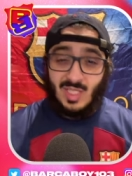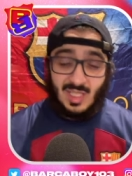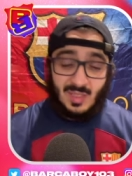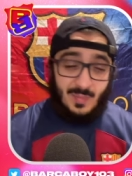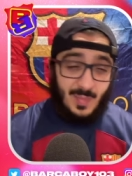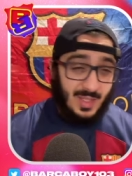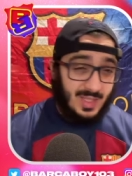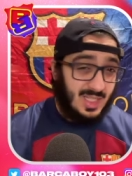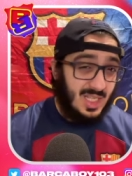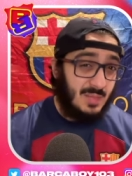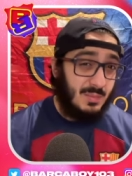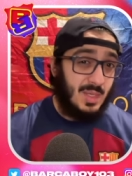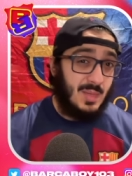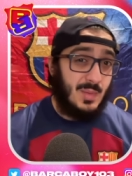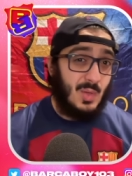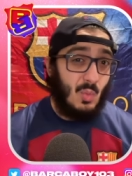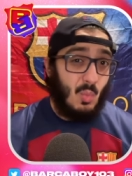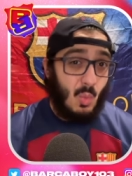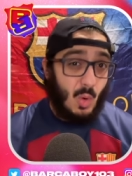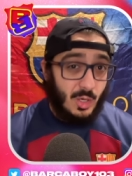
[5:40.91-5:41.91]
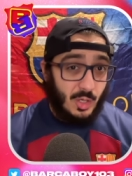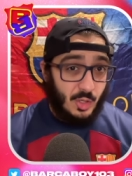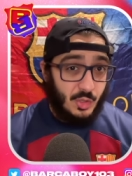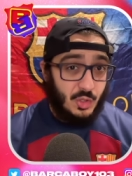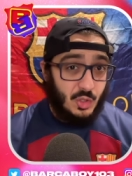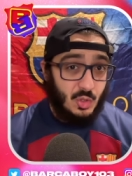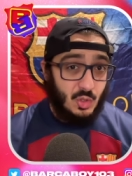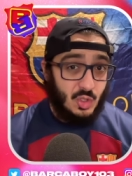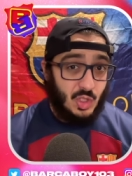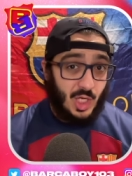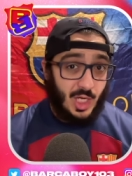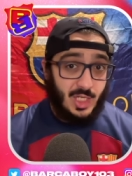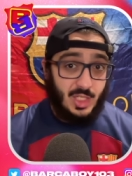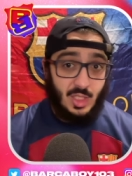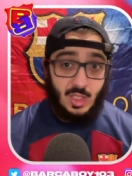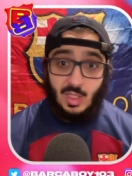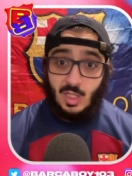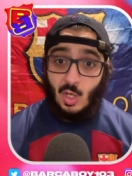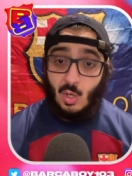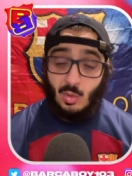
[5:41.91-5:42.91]
expecting maybe one or two
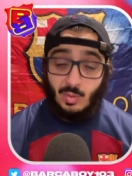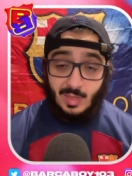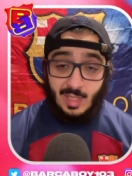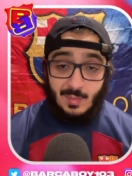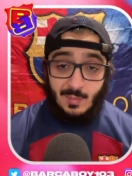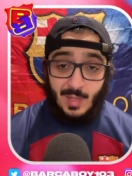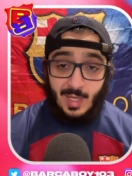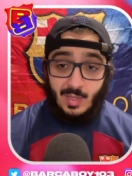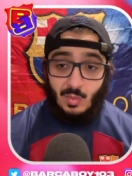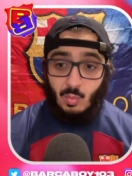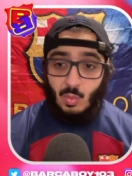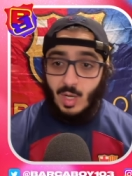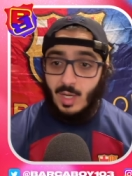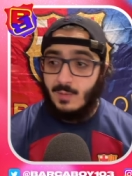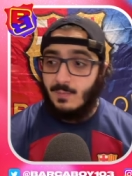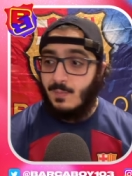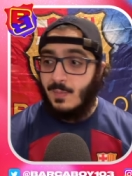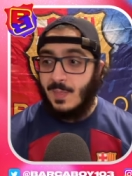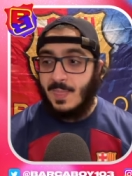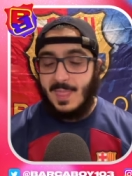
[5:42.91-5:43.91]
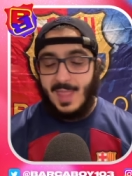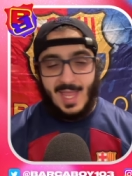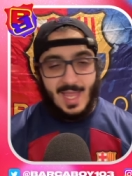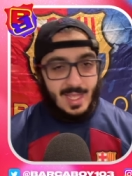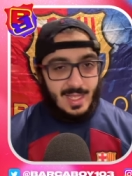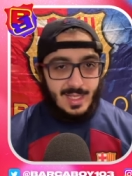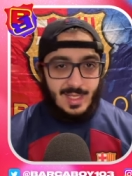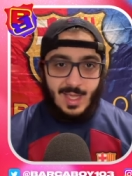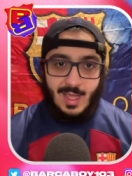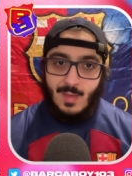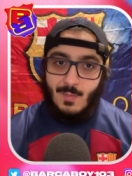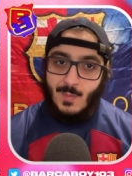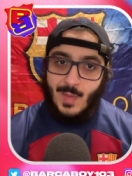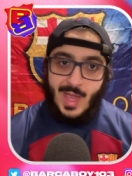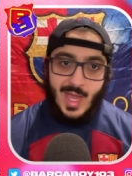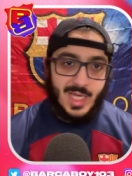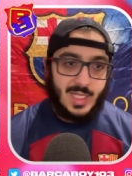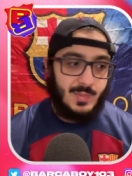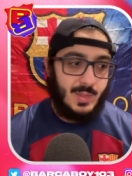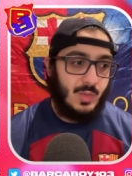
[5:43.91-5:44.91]
changes. He only made one. In-game
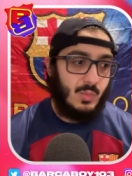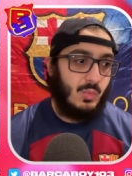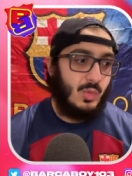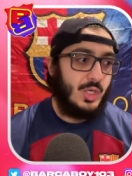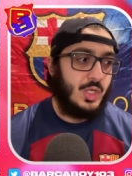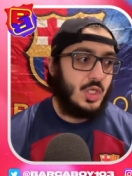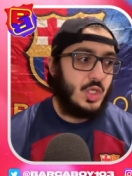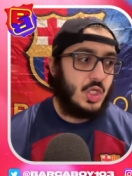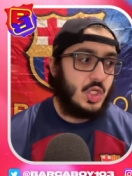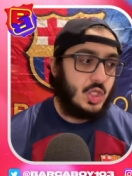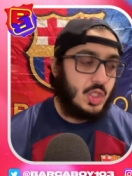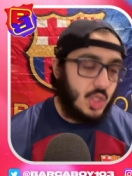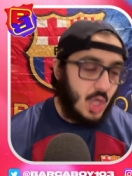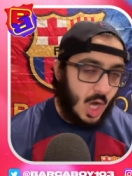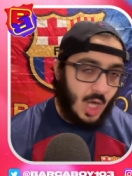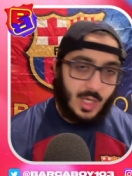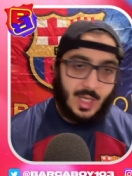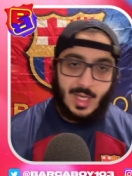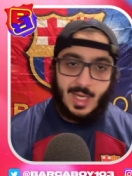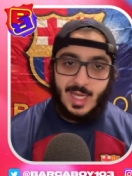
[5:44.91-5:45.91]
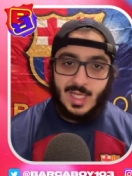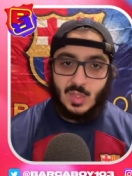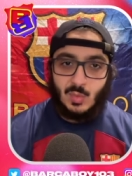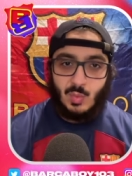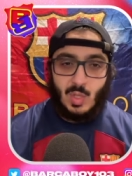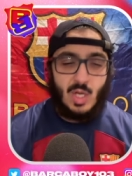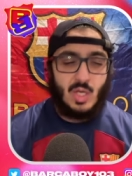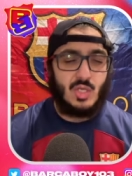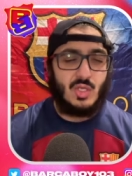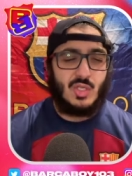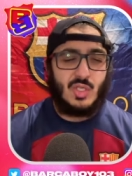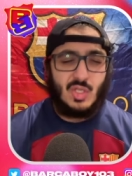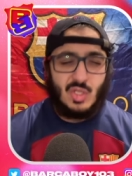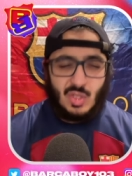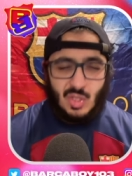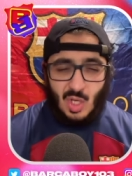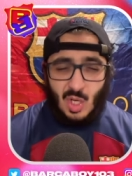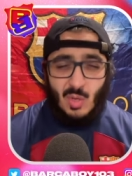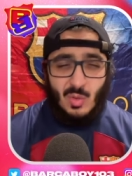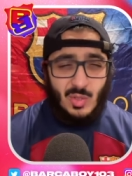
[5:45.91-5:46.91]
management was shocking as well.
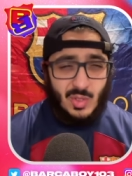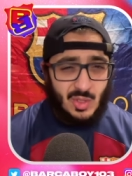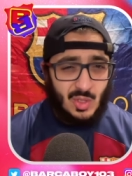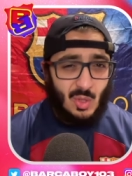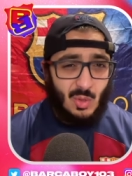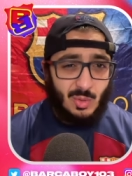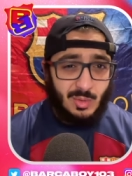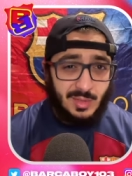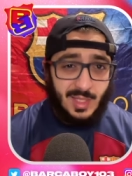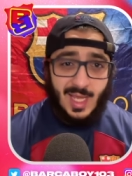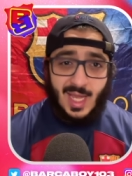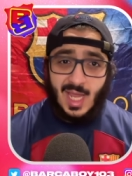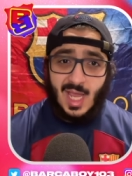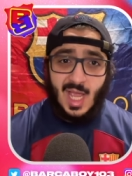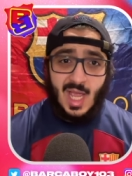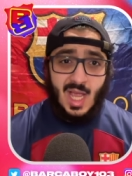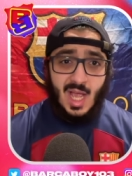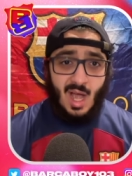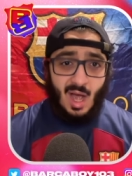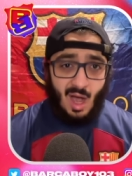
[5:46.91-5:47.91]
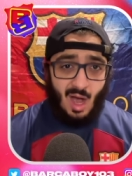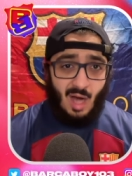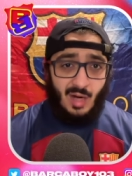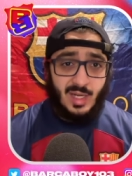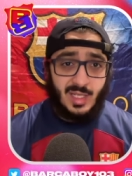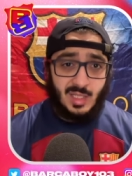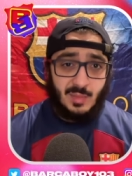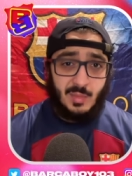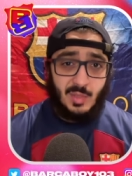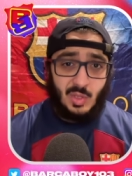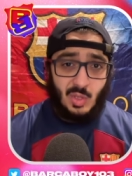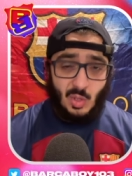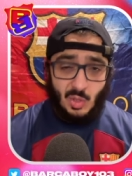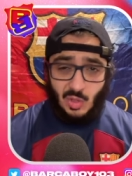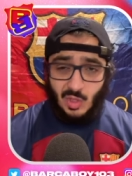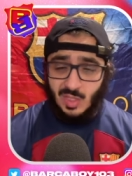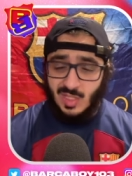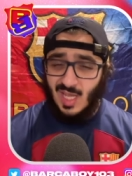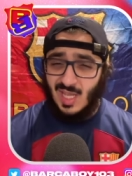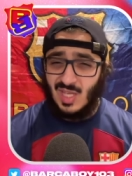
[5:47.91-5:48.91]
So, so late on his
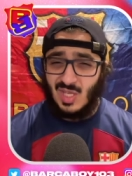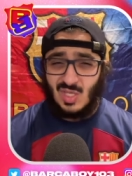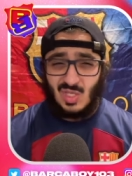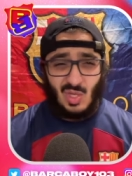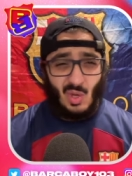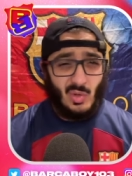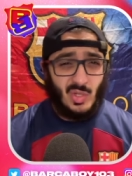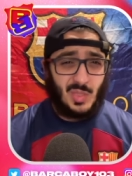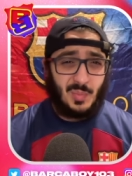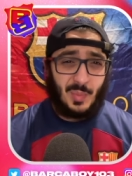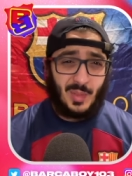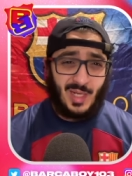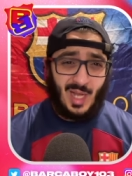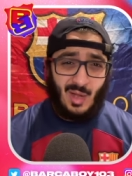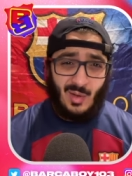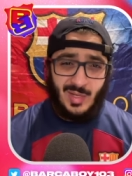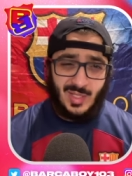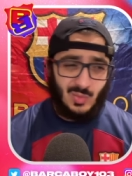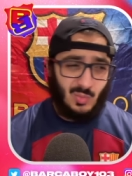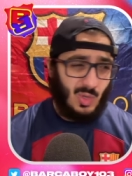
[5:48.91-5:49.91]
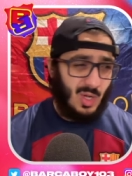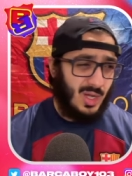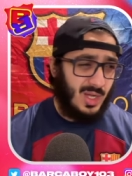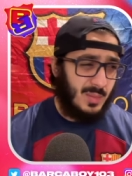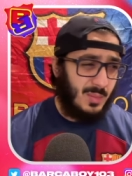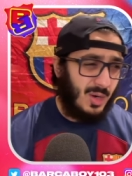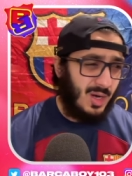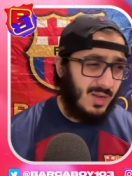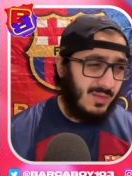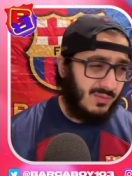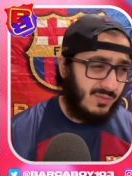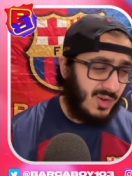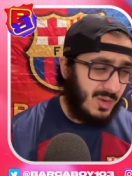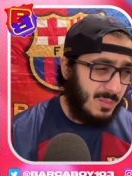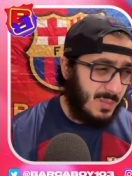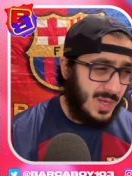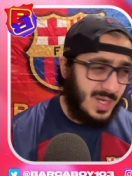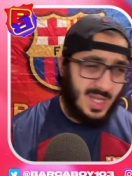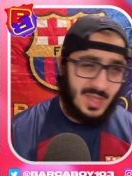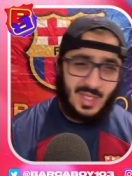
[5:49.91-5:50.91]
substitutions and so spread out as well. He brought him for a
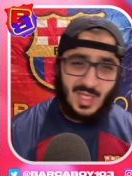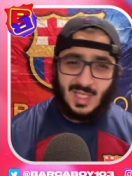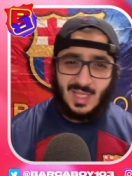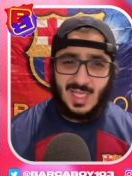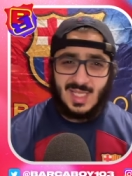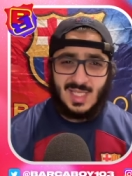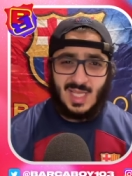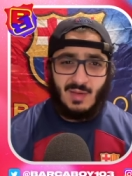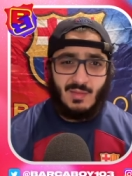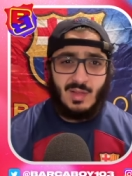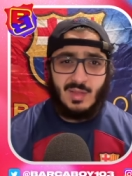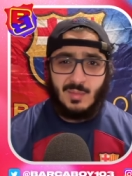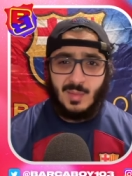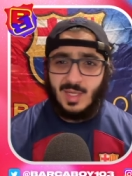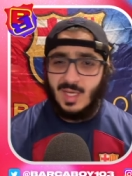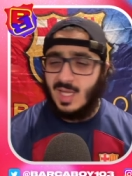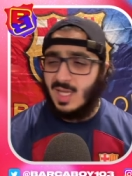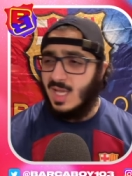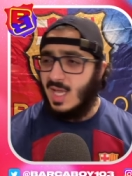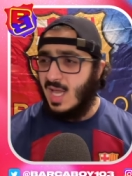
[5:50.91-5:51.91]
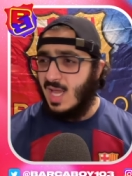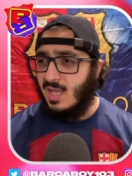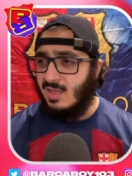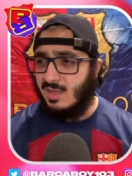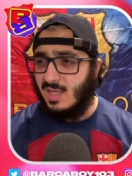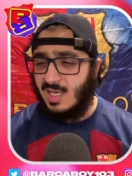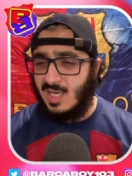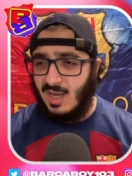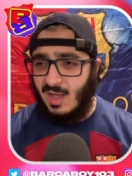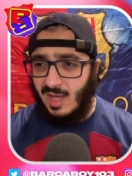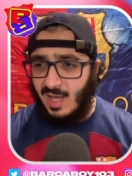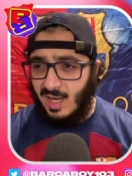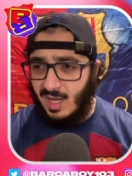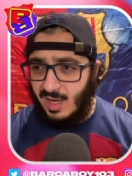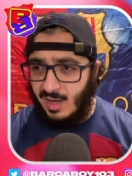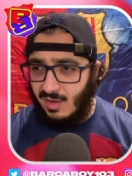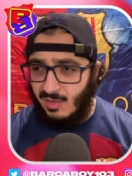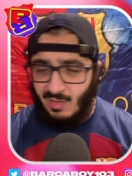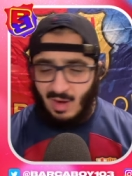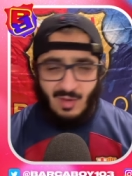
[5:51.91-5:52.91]
minute, I think in the 70th minute, then
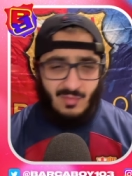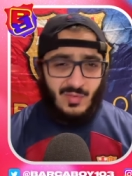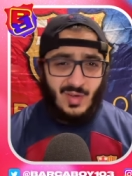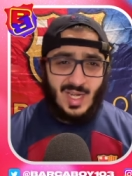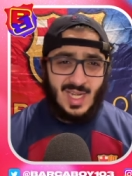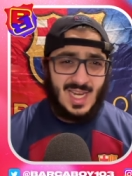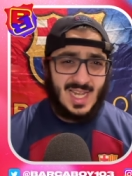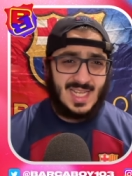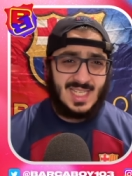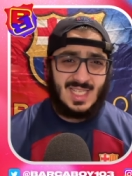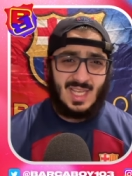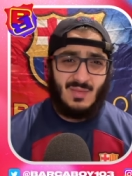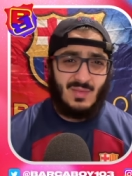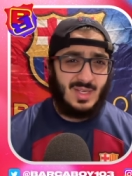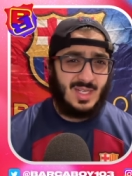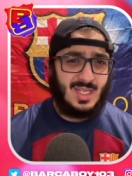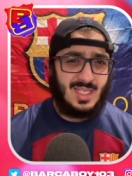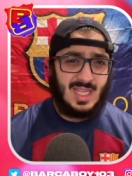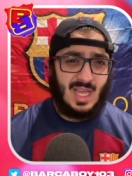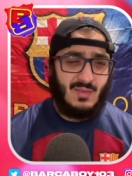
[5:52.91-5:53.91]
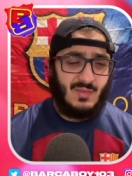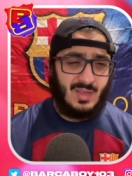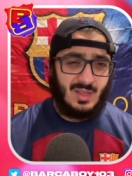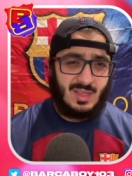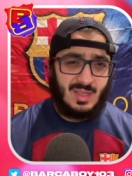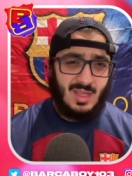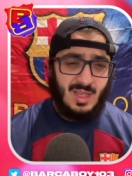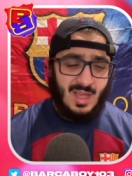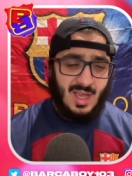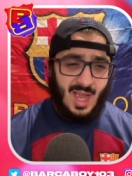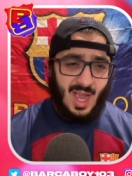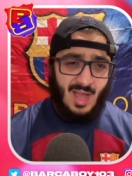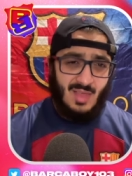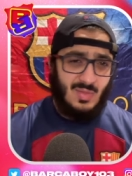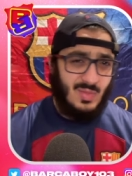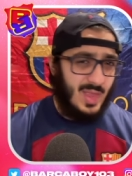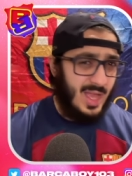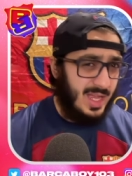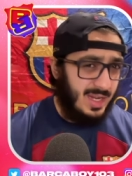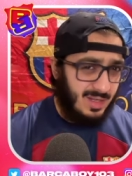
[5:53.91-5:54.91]
uh, Raphinha 77th,
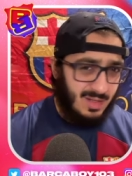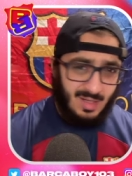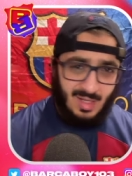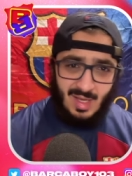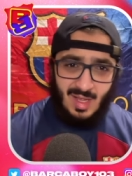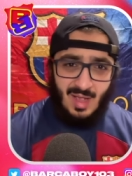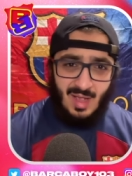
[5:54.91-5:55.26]
and then